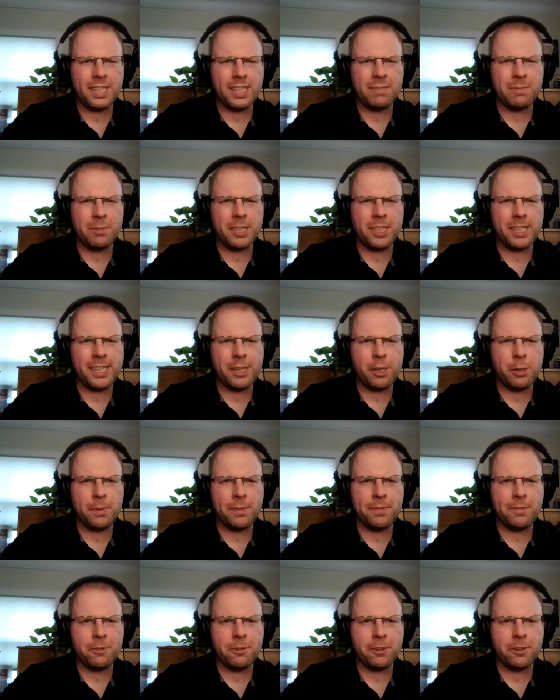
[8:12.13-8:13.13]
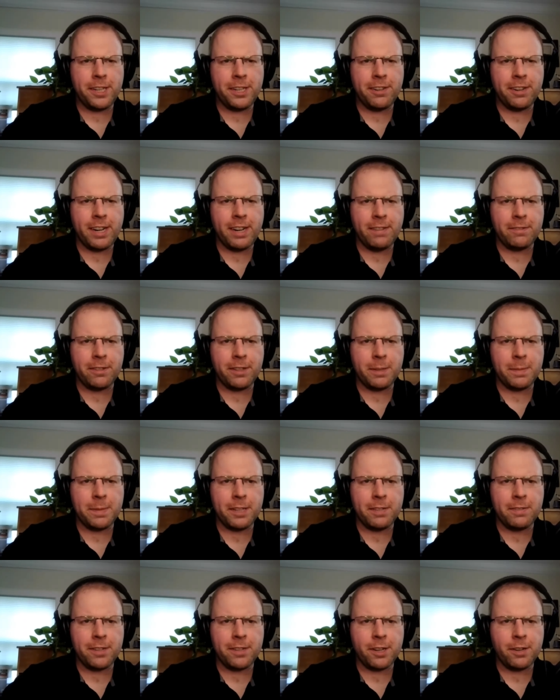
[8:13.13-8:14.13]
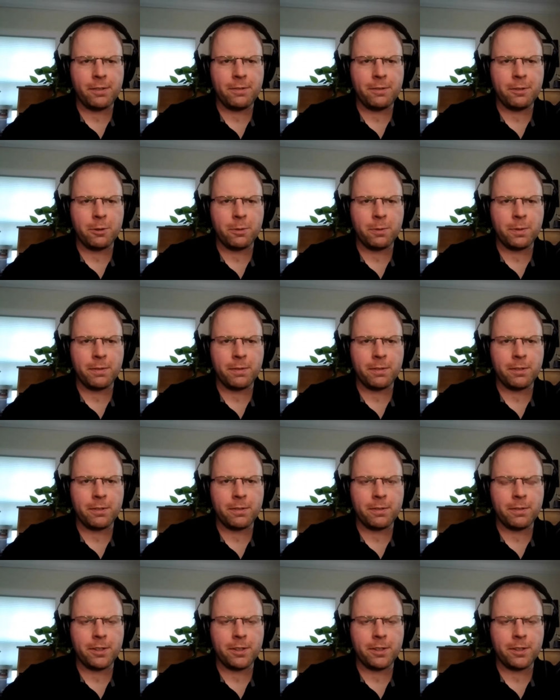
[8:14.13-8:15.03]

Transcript: it the year before or a year after they made the Final Four from the first